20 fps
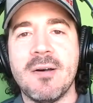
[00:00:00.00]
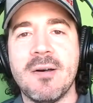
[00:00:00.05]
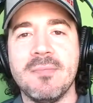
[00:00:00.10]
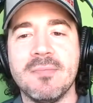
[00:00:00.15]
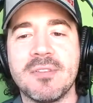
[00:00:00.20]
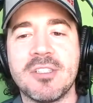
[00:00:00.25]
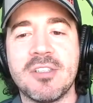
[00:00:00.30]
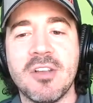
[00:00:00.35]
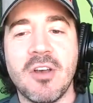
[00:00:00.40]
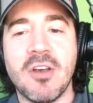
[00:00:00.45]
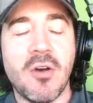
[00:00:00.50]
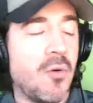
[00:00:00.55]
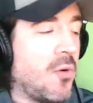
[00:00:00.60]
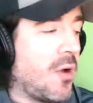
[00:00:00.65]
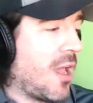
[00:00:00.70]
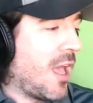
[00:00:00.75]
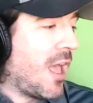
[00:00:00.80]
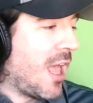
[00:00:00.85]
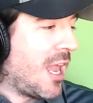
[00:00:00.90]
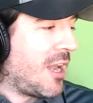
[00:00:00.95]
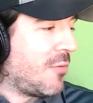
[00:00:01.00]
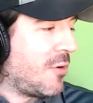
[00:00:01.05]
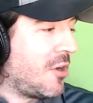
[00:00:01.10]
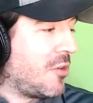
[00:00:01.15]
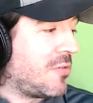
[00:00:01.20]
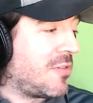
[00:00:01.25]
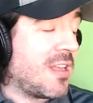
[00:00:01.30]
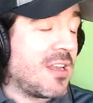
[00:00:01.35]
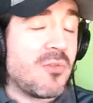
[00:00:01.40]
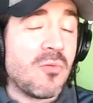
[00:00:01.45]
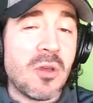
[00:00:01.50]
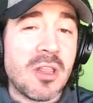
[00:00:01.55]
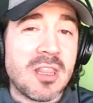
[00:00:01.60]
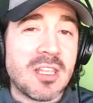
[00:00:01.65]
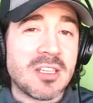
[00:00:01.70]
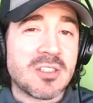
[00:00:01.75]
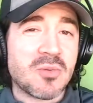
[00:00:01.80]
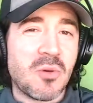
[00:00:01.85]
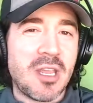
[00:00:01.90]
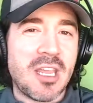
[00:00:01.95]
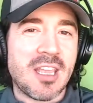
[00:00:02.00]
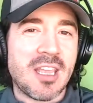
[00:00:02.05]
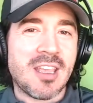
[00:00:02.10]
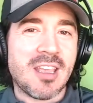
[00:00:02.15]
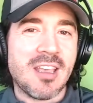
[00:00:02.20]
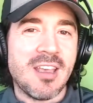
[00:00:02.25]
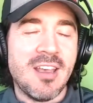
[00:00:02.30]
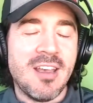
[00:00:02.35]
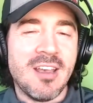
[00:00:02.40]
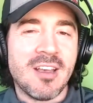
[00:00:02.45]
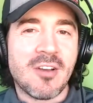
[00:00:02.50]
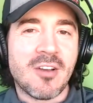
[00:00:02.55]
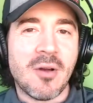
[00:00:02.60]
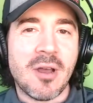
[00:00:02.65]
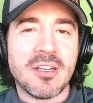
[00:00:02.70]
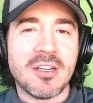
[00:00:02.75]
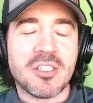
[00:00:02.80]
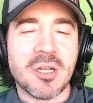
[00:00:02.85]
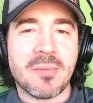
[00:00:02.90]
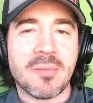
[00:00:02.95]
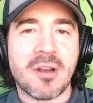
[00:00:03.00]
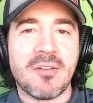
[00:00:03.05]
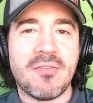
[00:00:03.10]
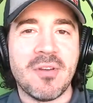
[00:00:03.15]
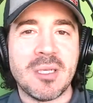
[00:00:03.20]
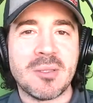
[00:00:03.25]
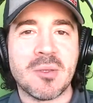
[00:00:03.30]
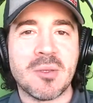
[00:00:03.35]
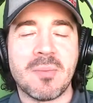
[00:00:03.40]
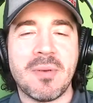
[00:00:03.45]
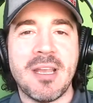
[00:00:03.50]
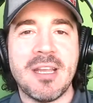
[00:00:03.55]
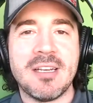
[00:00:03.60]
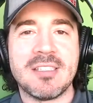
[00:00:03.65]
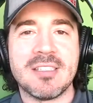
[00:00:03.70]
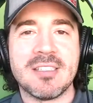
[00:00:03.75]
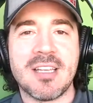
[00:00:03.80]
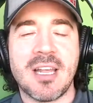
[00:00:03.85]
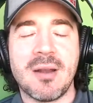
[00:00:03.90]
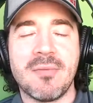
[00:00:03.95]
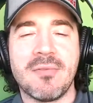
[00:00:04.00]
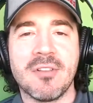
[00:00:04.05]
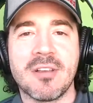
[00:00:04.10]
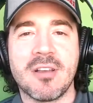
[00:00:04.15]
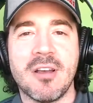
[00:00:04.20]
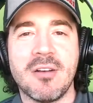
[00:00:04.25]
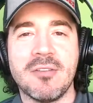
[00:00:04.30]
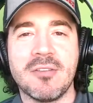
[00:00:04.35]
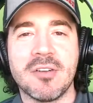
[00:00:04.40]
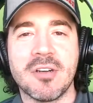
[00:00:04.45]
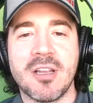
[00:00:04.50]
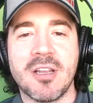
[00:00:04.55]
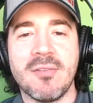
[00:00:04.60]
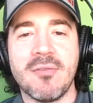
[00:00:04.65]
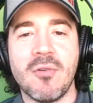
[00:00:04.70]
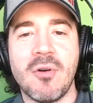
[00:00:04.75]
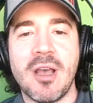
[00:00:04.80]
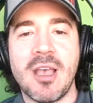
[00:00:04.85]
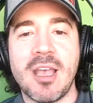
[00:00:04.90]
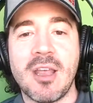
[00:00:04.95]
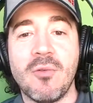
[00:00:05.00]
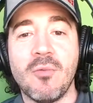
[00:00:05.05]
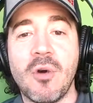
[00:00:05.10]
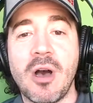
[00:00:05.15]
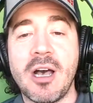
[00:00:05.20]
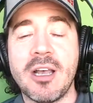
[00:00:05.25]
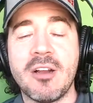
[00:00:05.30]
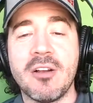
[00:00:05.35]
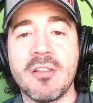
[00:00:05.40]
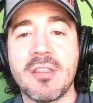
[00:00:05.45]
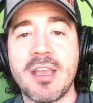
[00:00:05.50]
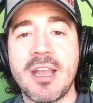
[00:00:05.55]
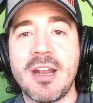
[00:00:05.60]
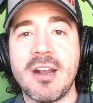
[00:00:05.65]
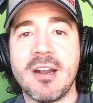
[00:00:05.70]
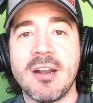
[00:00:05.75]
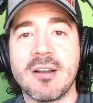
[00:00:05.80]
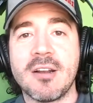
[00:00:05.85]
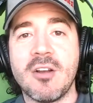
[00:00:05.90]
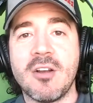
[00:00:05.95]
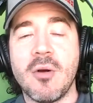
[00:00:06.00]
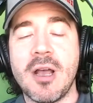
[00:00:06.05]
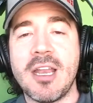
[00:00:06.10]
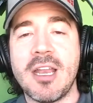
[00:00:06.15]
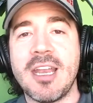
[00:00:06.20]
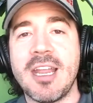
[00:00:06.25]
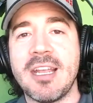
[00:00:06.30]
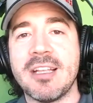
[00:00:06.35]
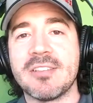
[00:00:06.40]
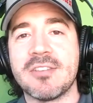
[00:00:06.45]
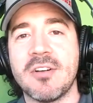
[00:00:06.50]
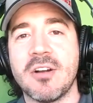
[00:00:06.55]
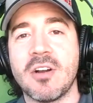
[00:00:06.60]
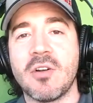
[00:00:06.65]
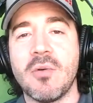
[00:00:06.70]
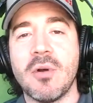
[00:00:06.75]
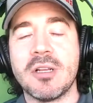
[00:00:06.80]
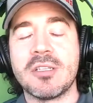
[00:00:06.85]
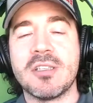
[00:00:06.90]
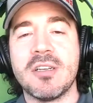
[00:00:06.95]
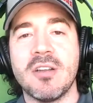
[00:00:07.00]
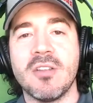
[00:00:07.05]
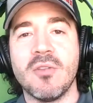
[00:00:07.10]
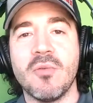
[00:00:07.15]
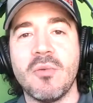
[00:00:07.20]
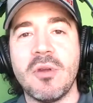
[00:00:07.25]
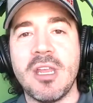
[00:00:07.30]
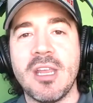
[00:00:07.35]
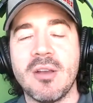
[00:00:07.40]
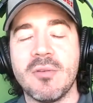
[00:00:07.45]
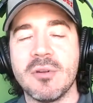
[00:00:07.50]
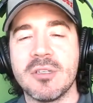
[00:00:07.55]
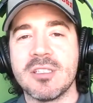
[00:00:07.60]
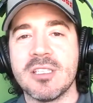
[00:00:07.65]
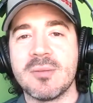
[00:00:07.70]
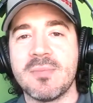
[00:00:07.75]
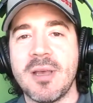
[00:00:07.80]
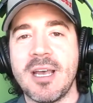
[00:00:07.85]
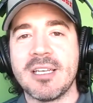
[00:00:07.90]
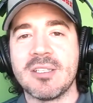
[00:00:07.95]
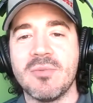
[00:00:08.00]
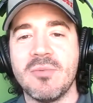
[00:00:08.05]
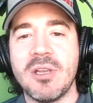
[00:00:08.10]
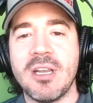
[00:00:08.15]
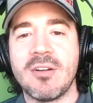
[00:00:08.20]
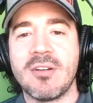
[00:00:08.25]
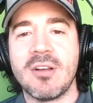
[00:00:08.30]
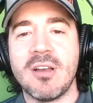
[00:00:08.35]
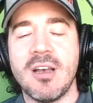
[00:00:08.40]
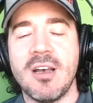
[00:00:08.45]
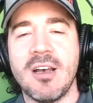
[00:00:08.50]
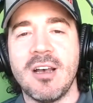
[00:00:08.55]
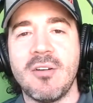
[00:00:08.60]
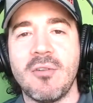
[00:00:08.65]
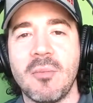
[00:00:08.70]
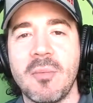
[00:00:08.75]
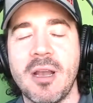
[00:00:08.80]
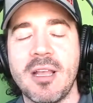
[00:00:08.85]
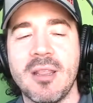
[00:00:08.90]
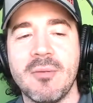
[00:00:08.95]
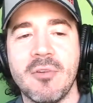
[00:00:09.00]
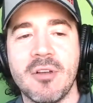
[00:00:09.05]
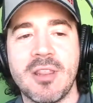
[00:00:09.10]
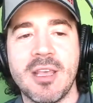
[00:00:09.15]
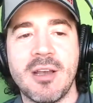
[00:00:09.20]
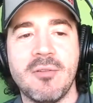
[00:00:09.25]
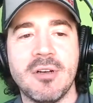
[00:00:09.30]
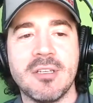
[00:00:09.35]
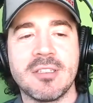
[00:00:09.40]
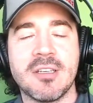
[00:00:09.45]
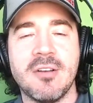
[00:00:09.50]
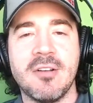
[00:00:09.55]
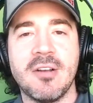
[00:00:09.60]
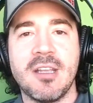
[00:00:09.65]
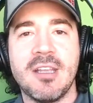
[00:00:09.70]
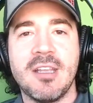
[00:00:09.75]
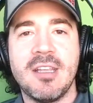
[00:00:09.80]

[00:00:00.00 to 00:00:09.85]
So anyone who didn't win this week, go ahead and jump on our Facebook page and sign up for the Country Shore giveaway. And while you're there, go ahead and answer our question of the week, which this past week, remind them what that was, Cody.